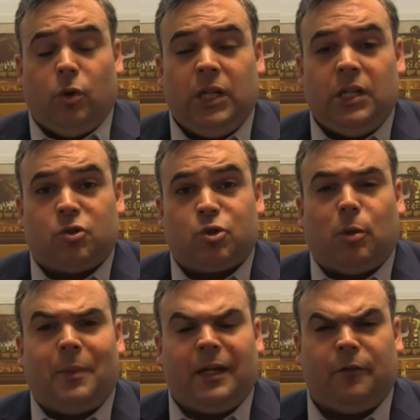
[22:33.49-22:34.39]
hear so
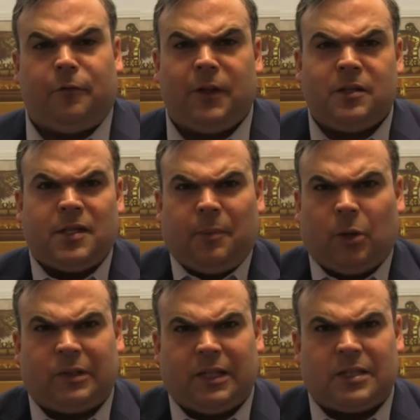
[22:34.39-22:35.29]
many things
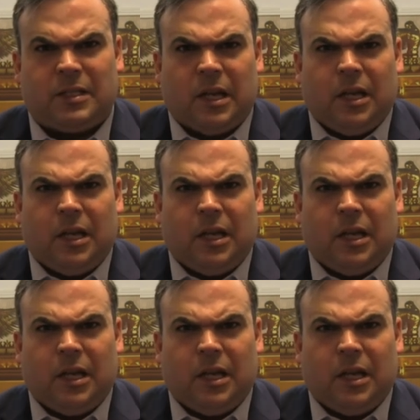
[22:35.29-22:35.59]
about us.